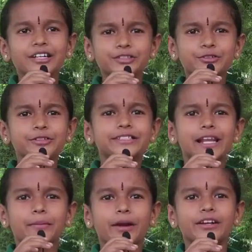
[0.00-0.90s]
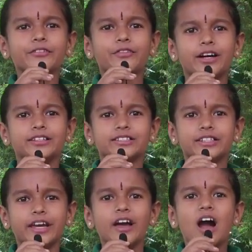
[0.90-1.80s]
School celebrated Father's
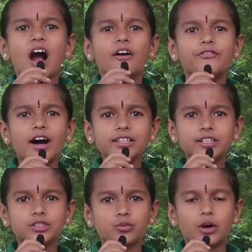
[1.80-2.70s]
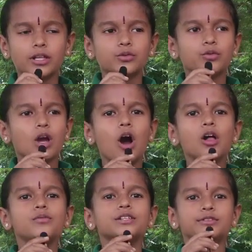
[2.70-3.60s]
Day. A father is the one we
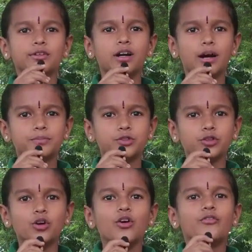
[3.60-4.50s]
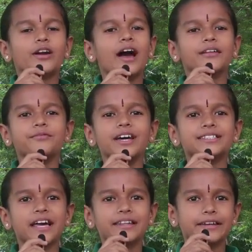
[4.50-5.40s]
always look up to for
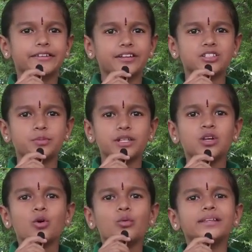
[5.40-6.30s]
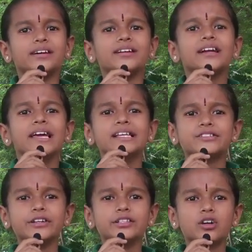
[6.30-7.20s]
advice and encouragement, whether he's
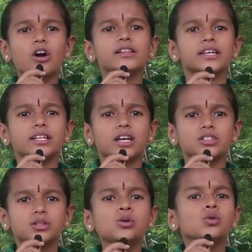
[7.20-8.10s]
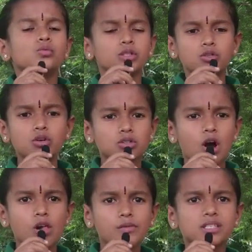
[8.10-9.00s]
strict or lenient. We don't
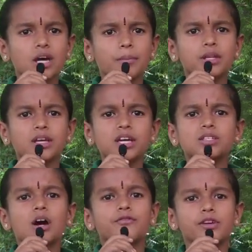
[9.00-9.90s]
always communicate our